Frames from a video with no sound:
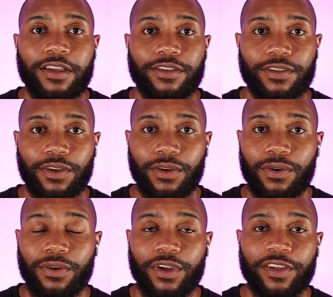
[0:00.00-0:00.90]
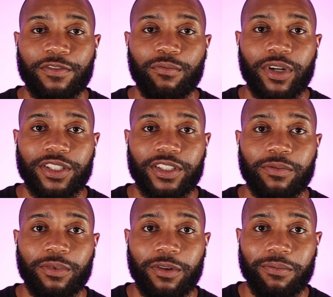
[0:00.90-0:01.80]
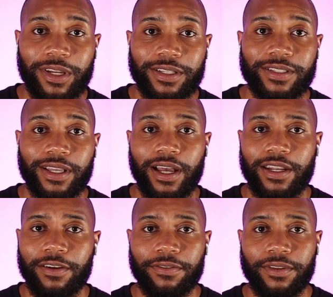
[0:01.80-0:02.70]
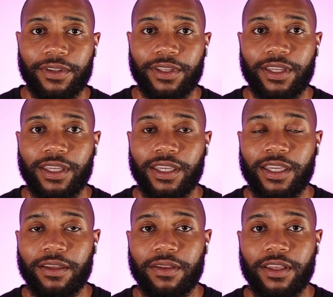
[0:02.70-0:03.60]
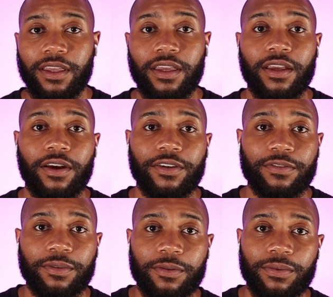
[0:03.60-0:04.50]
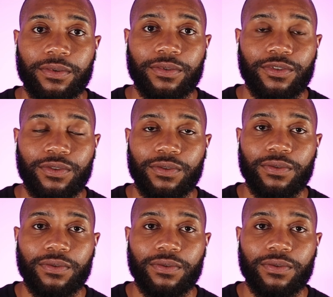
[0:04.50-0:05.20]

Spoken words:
So if budget permits, I definitely encourage people to